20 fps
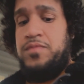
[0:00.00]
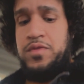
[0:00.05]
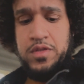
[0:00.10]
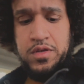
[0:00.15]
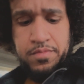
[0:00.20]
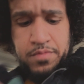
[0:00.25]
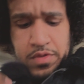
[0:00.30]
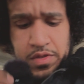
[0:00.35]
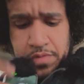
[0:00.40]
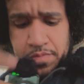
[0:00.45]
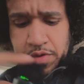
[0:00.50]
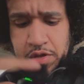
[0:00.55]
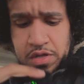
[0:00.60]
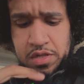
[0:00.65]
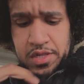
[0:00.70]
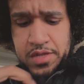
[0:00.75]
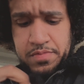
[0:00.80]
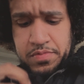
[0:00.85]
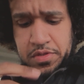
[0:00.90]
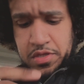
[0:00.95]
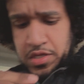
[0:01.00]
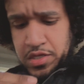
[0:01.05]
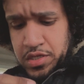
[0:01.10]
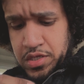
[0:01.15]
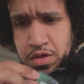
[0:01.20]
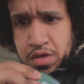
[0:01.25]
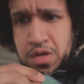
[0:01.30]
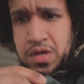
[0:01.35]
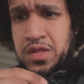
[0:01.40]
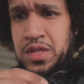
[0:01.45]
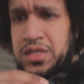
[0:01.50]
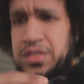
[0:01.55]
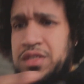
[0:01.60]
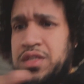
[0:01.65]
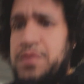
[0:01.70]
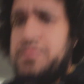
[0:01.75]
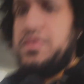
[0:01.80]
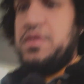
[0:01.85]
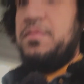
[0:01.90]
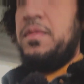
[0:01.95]
Let me clip this. Let's clip
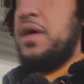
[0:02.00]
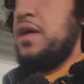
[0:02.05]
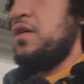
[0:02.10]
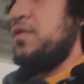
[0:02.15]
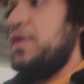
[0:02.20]
the mic right